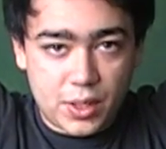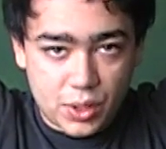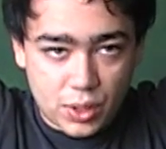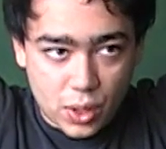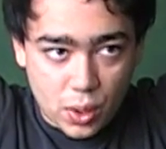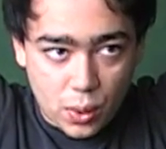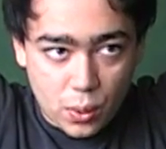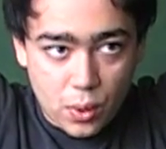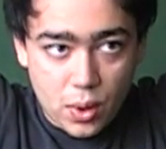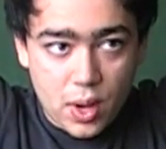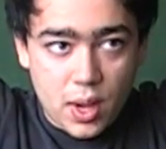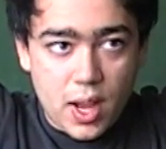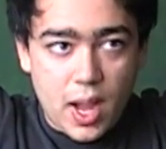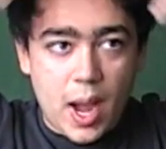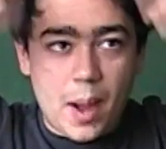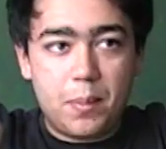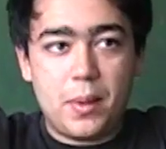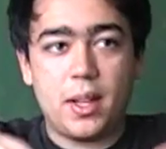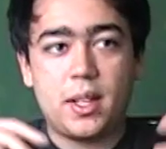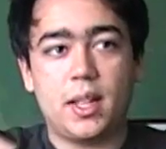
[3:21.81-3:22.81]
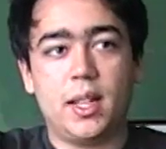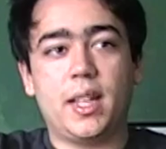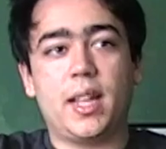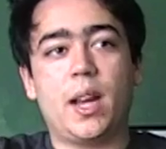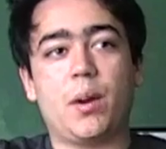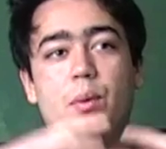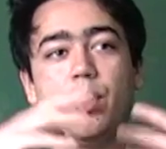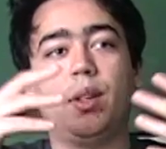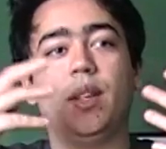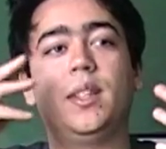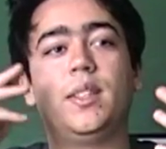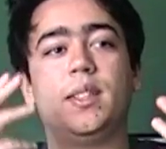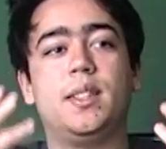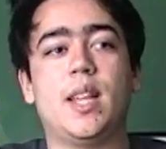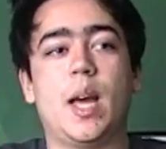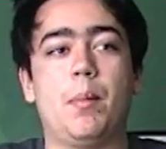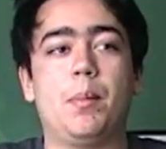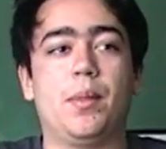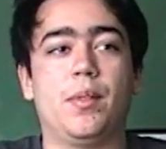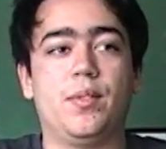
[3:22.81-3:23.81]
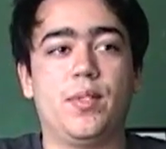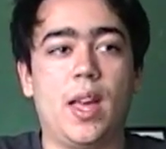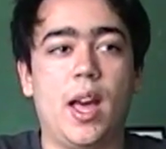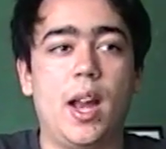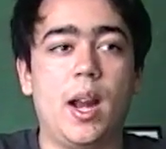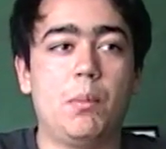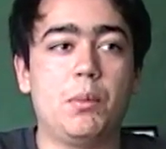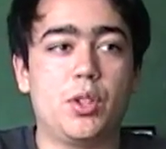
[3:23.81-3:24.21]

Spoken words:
So I'm not going to get really into depth with that.